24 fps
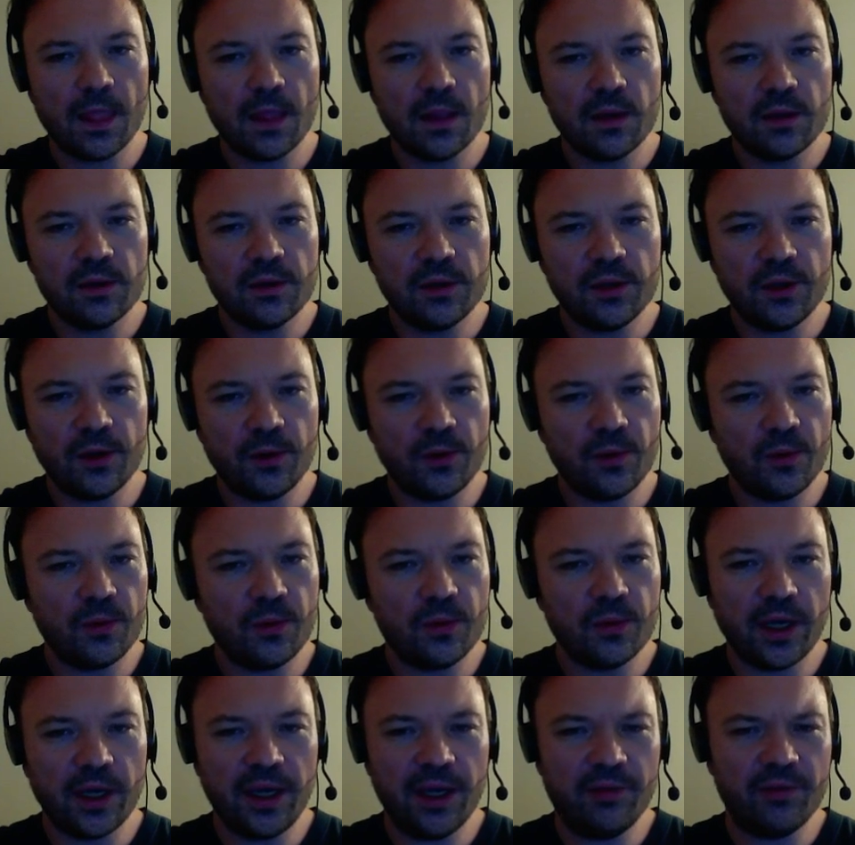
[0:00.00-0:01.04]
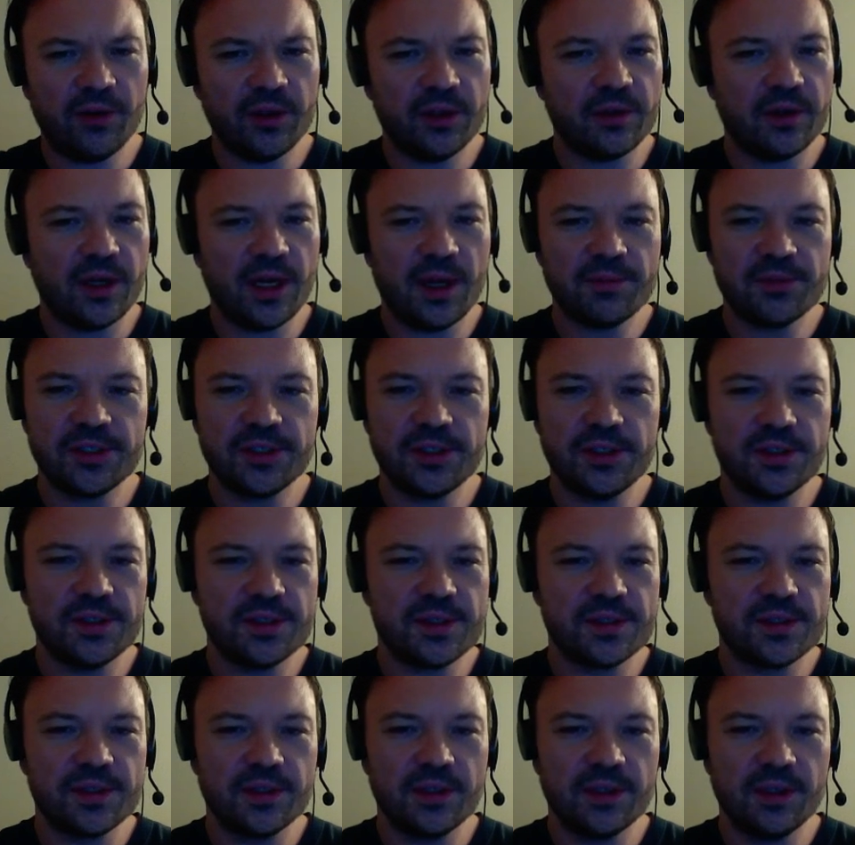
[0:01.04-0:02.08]
Though I have other
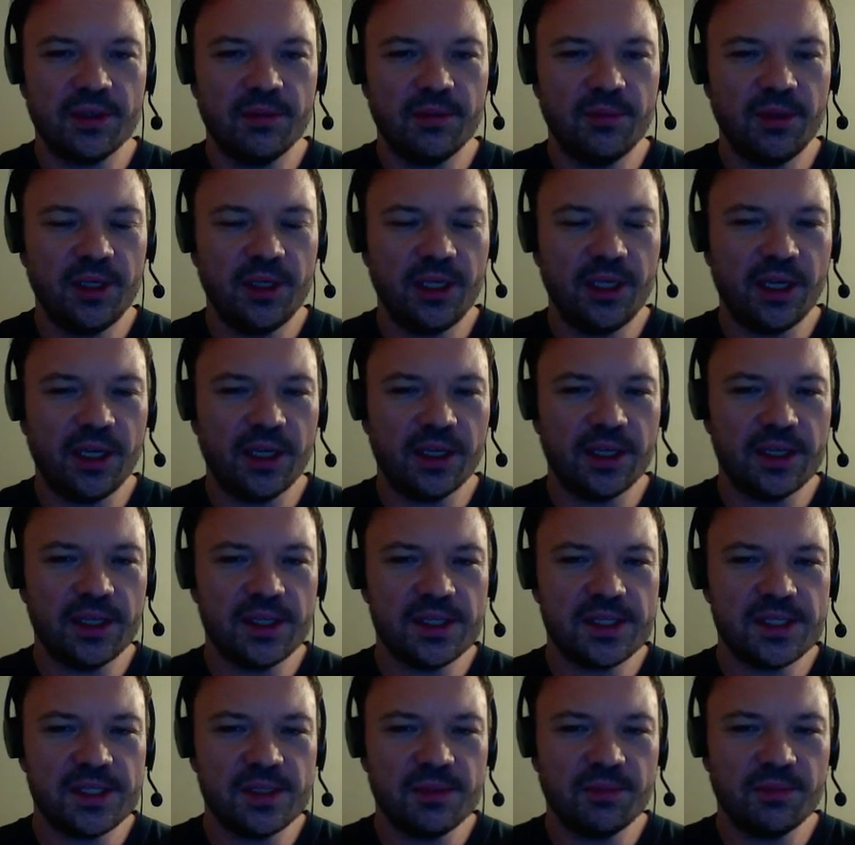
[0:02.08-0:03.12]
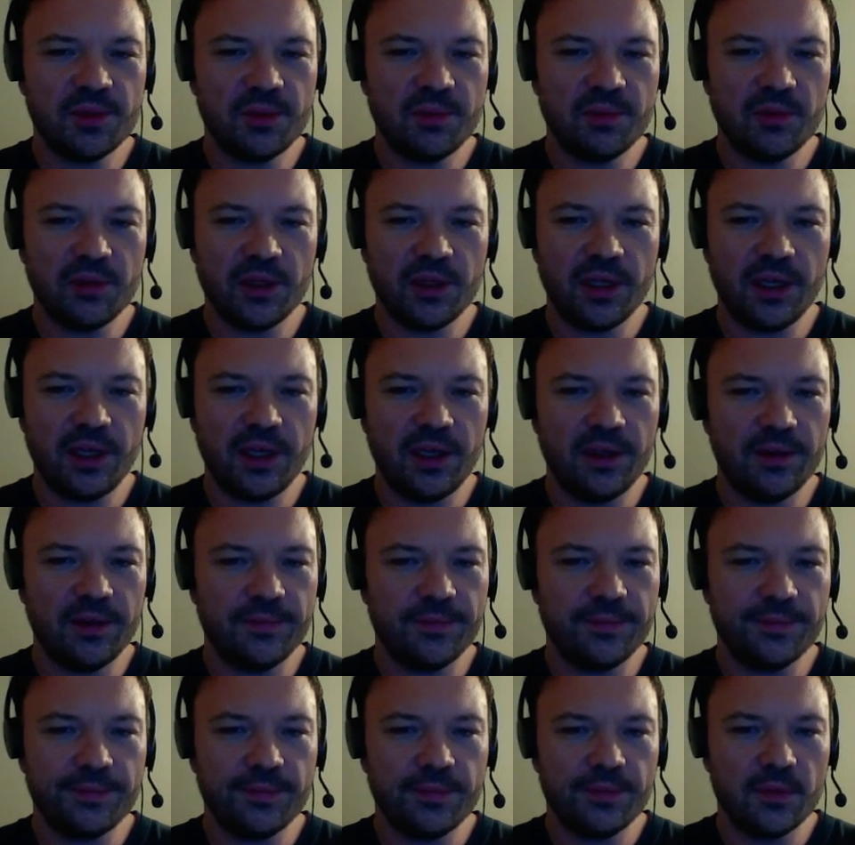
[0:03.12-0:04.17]
options. I mean, I can simply play
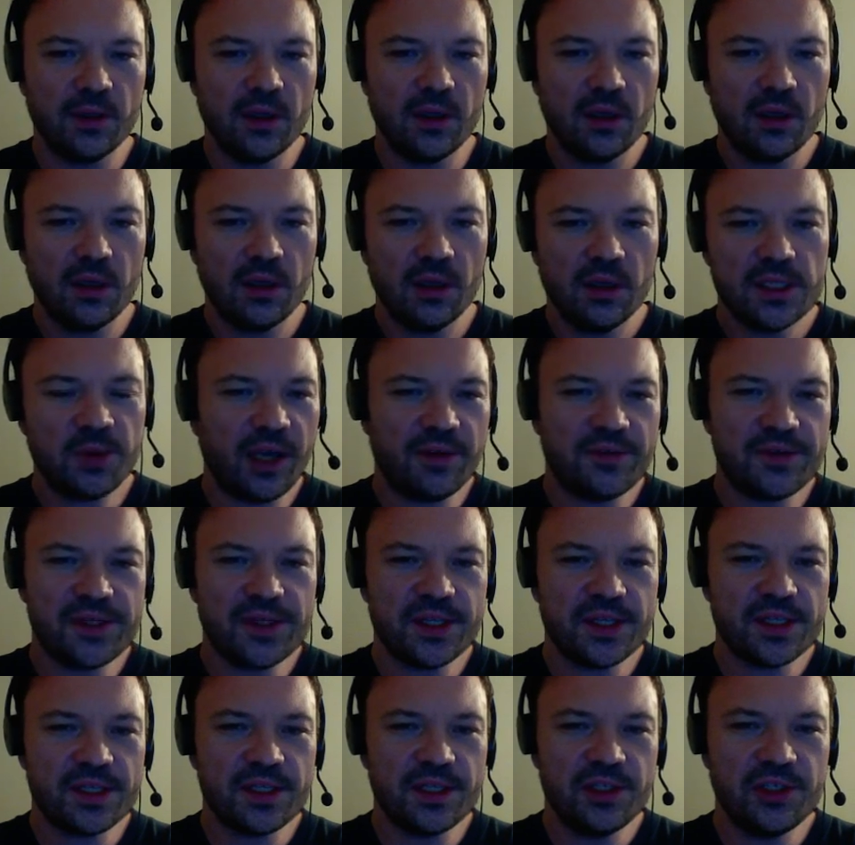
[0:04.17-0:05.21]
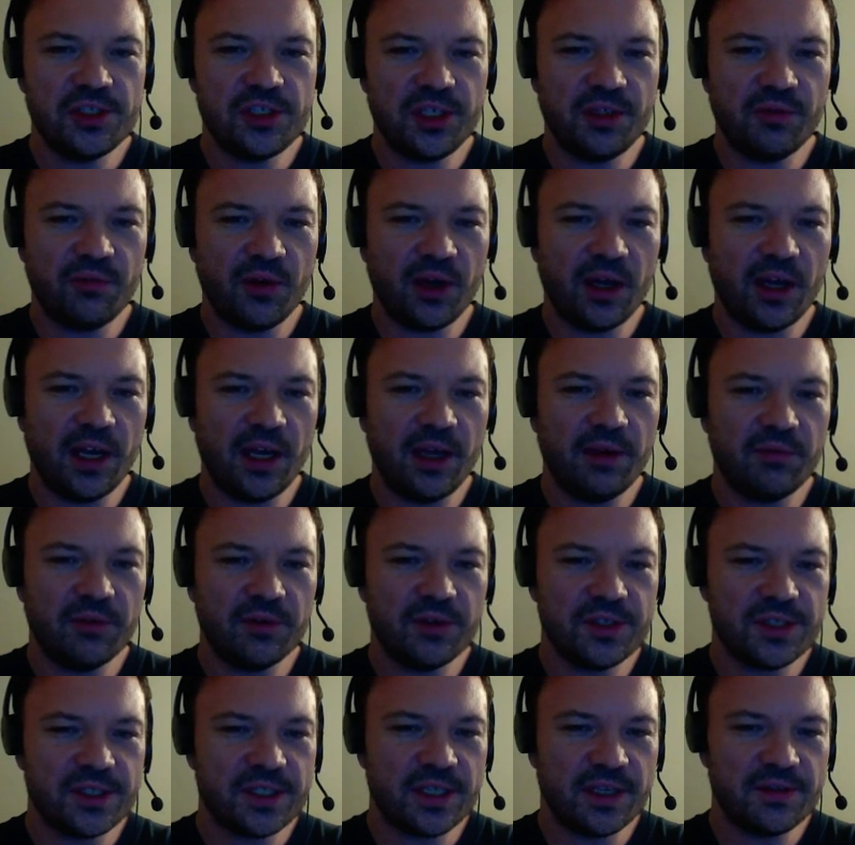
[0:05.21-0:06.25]
f6 and g5, or
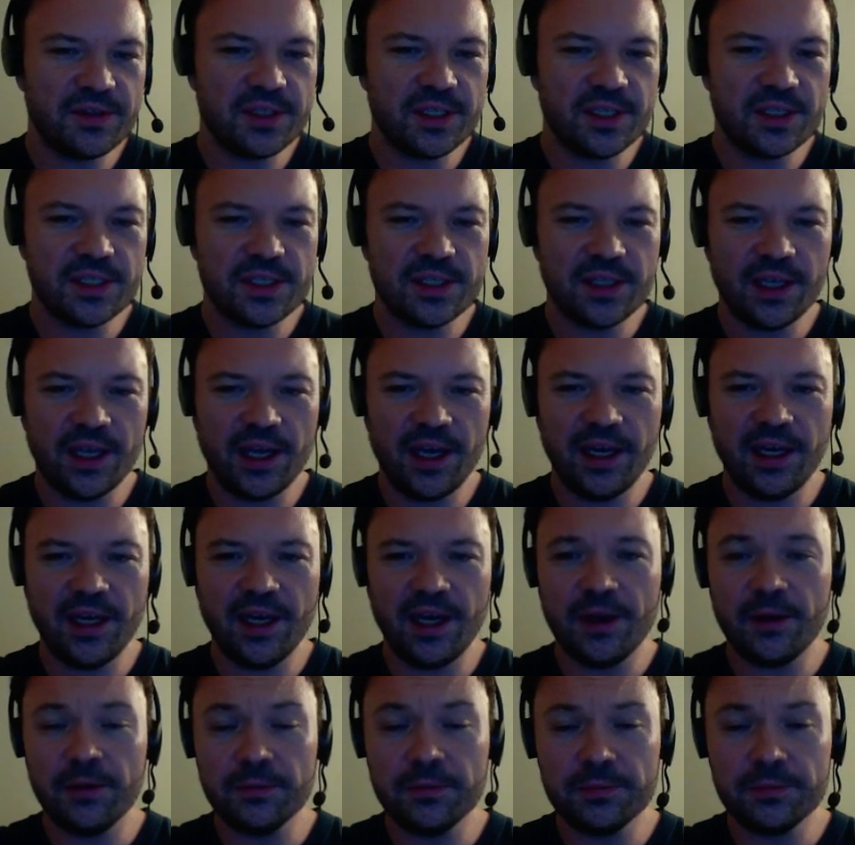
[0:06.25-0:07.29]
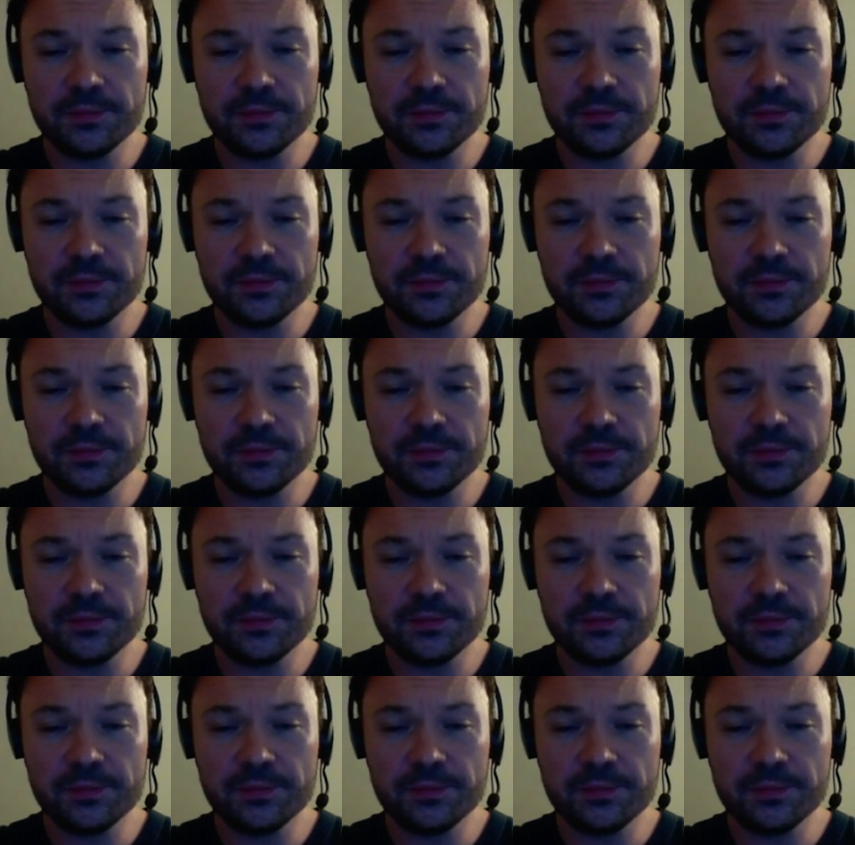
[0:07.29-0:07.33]
just f6 and hang out.